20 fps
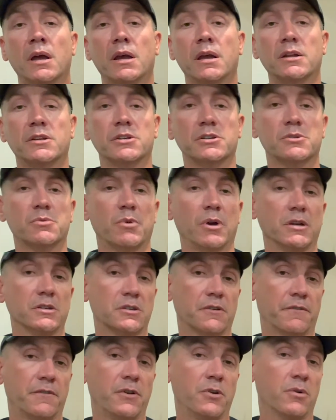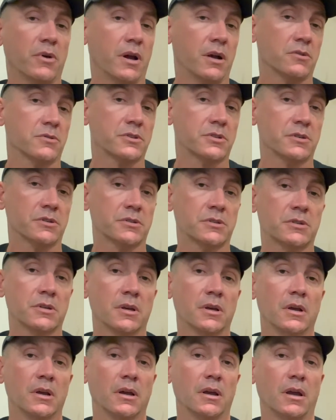It just weighs a few
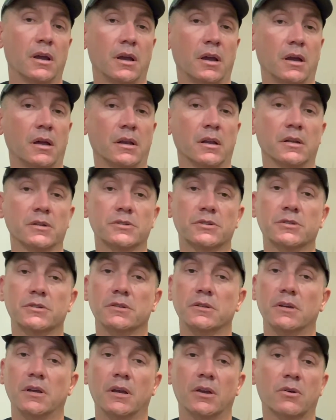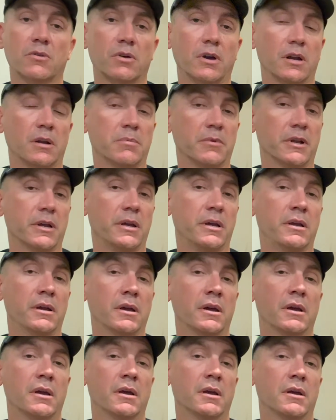ounces, and it's
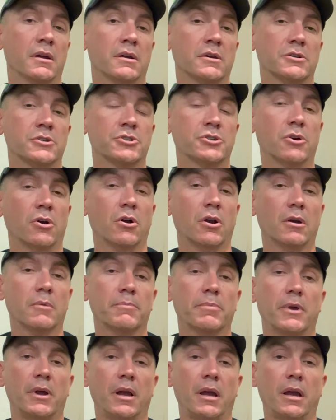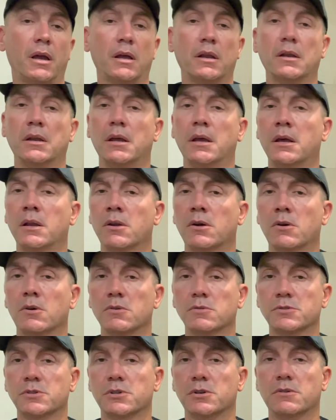incredibly sharp, and it
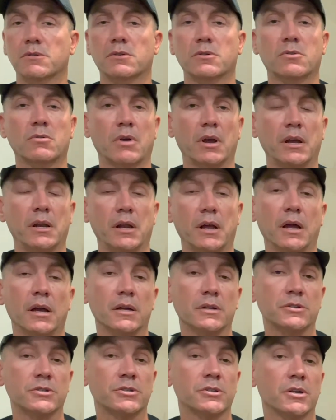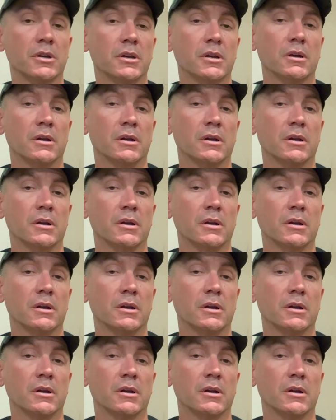holds a great edge.